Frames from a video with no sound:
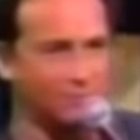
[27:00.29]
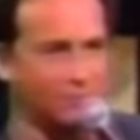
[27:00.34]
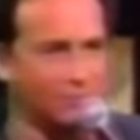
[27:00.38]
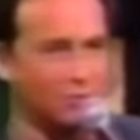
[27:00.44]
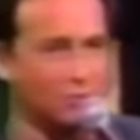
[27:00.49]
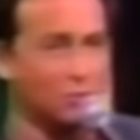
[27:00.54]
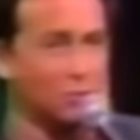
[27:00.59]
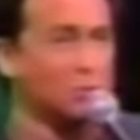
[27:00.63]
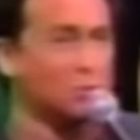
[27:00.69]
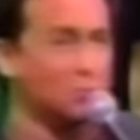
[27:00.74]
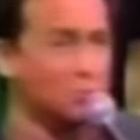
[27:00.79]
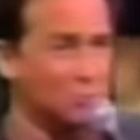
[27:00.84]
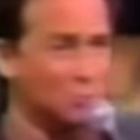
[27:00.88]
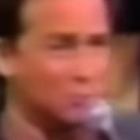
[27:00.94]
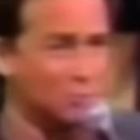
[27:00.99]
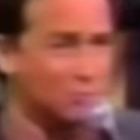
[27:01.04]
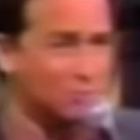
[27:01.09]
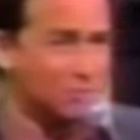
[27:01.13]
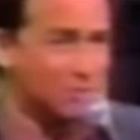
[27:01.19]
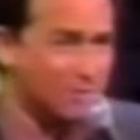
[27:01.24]
for The
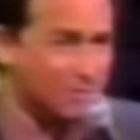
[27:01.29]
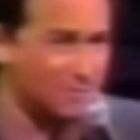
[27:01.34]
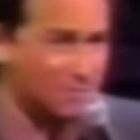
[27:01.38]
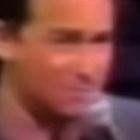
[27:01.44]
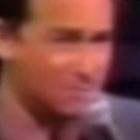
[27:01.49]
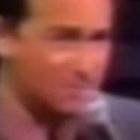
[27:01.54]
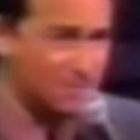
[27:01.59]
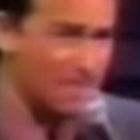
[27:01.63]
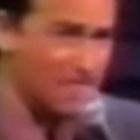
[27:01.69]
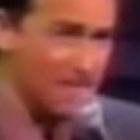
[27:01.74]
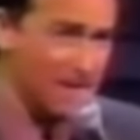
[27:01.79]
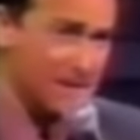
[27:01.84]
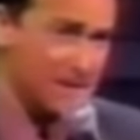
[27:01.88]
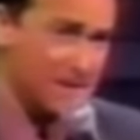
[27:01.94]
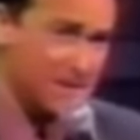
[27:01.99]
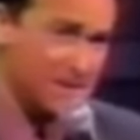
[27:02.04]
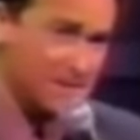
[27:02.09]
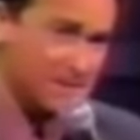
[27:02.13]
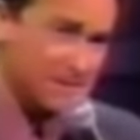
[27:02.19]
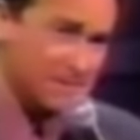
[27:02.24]
You Show.
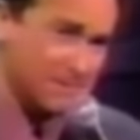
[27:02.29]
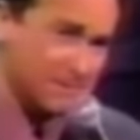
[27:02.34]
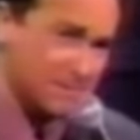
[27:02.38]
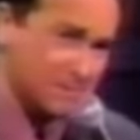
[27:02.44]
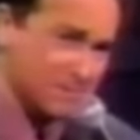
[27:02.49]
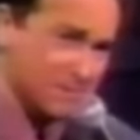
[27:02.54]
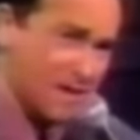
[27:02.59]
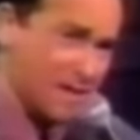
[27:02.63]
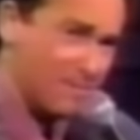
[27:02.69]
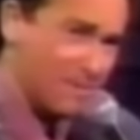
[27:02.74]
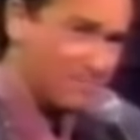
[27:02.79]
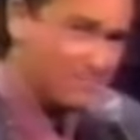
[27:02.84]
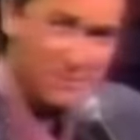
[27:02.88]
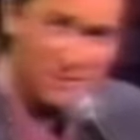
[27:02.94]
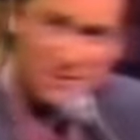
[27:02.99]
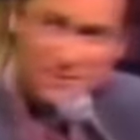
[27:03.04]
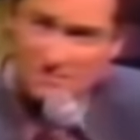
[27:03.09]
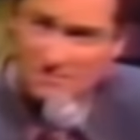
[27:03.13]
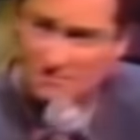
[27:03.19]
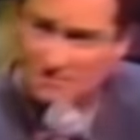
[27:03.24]
This is not about
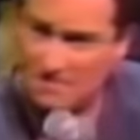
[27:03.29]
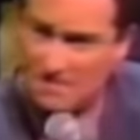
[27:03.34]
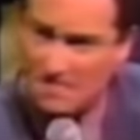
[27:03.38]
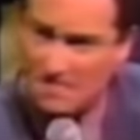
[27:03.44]
me.